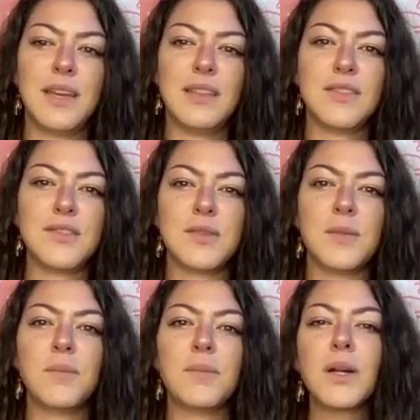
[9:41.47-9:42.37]
and there's
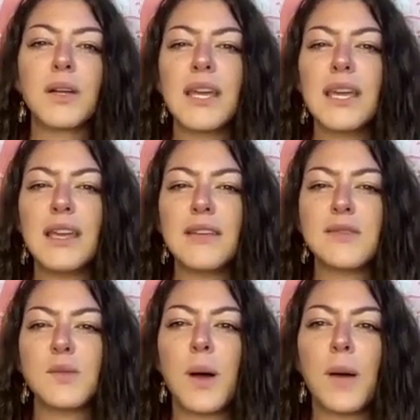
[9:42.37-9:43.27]
some murky,
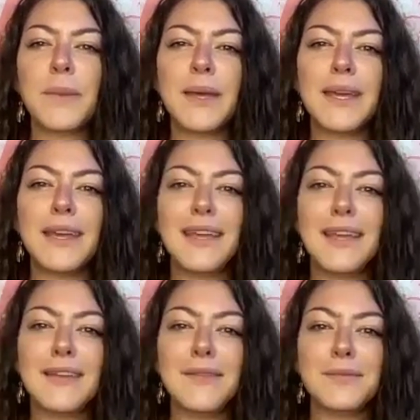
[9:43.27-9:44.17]

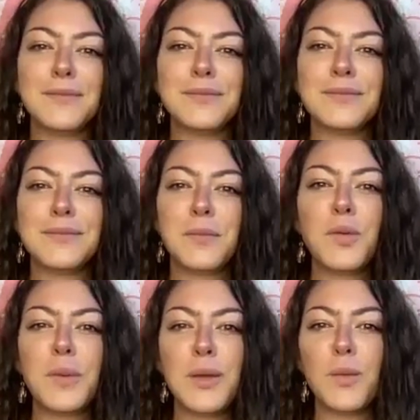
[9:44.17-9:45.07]
swampy,
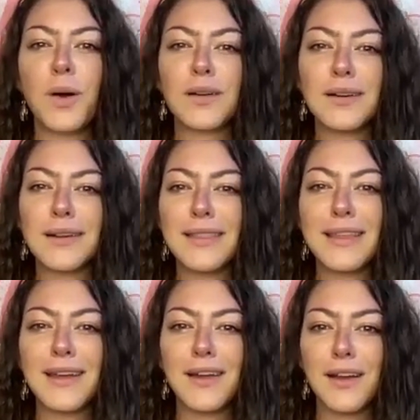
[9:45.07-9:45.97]
poopy water in
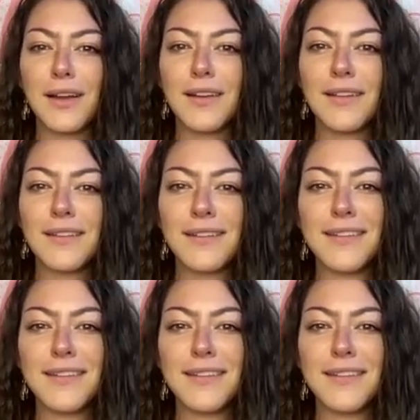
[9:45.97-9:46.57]
there,